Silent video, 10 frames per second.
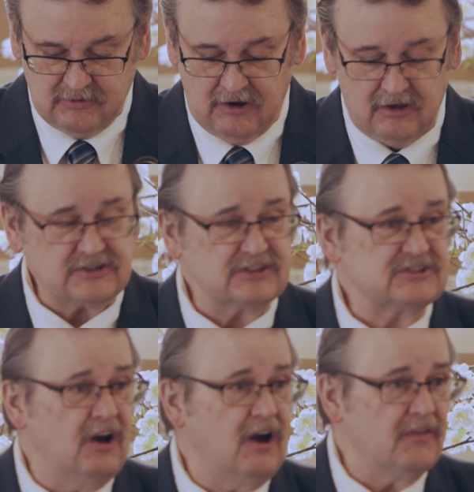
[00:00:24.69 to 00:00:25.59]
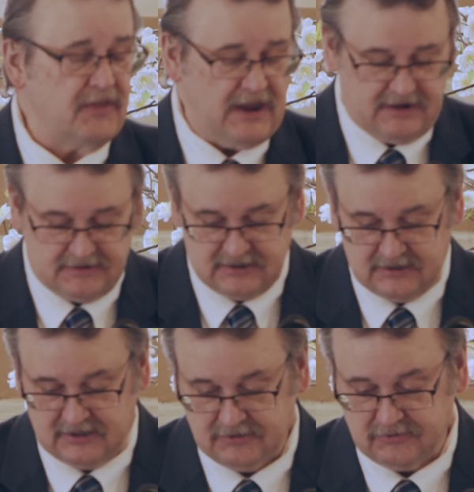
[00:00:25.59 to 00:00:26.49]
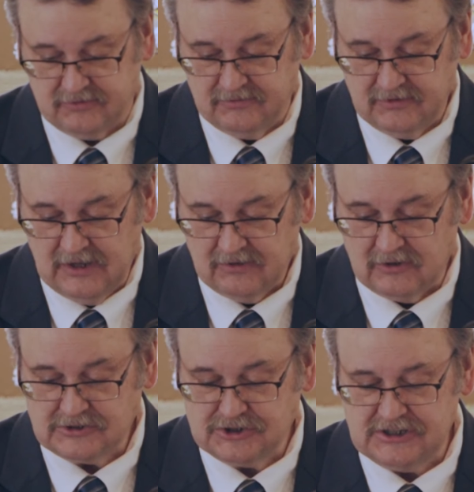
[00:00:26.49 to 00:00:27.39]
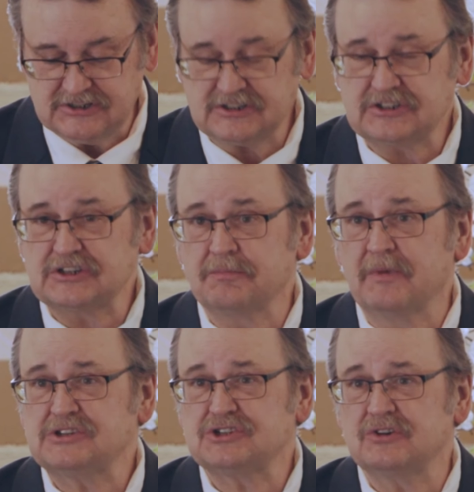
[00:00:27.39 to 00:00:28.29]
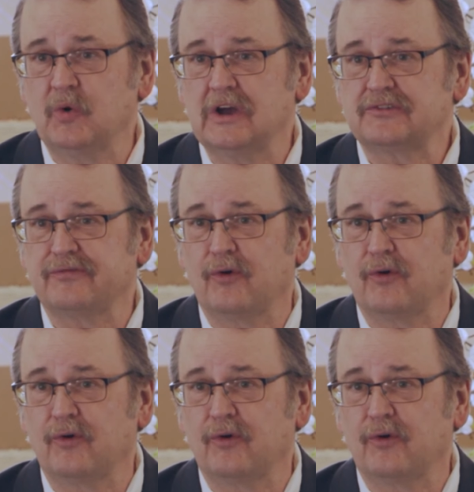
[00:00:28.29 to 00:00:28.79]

We also saw that that Jesus' mission was